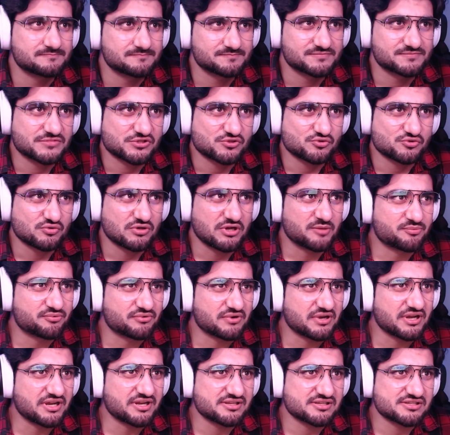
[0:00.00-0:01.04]
Swipe
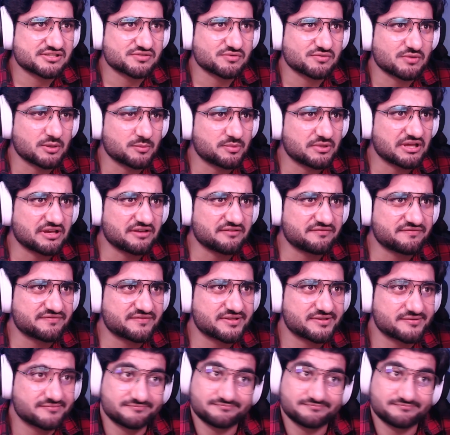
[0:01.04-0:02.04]
right, swipe left.